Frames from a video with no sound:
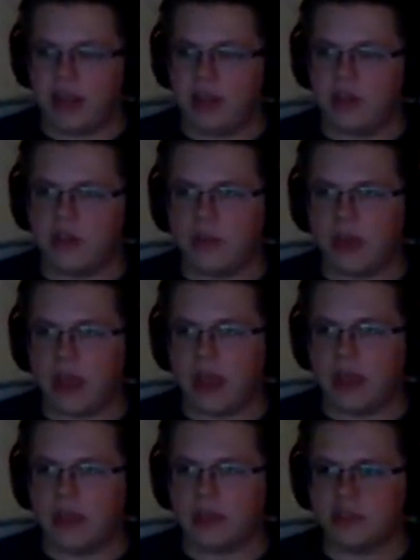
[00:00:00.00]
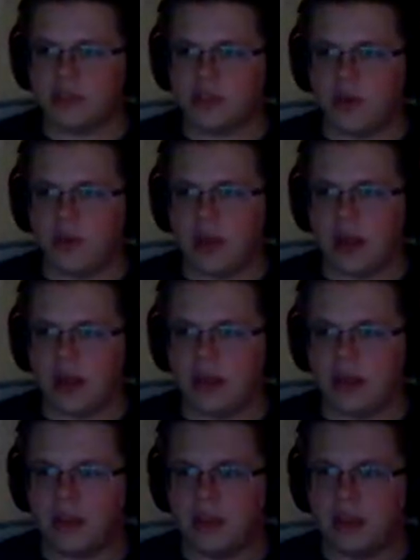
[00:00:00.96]
Either way, let's just go ahead
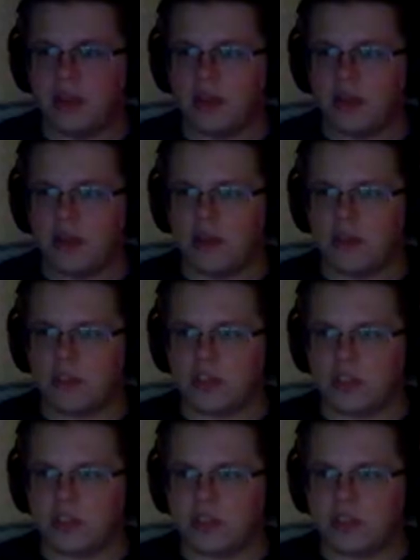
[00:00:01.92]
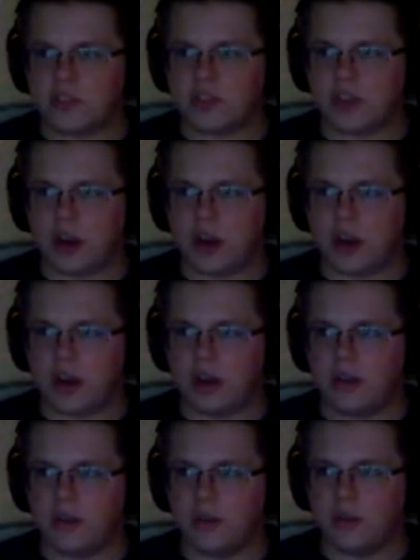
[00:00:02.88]
and just this turn.
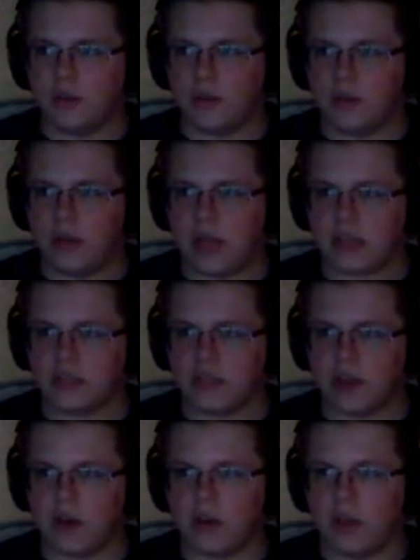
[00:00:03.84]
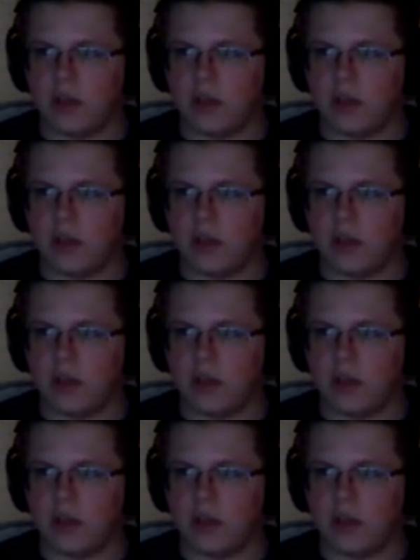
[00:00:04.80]
Ooh, actually no.